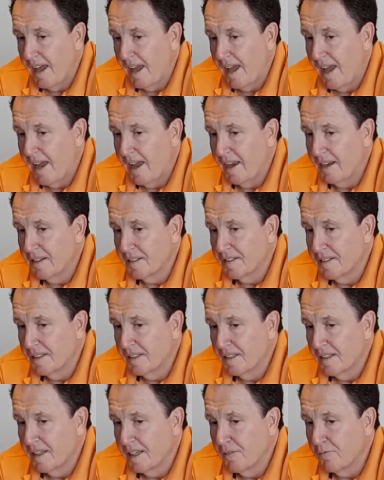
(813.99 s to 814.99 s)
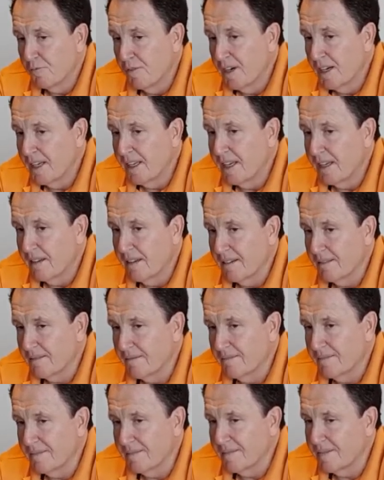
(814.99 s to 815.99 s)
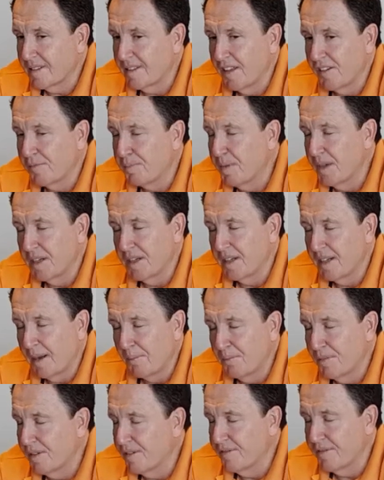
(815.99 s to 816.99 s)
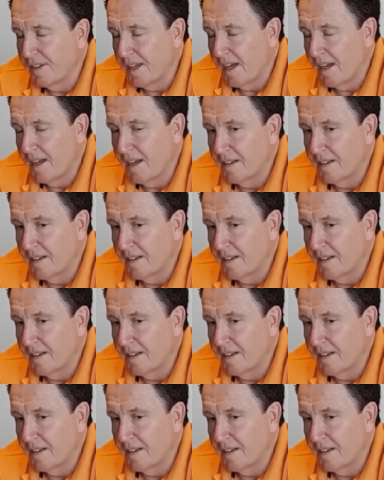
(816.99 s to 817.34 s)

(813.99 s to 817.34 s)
And there's been a number of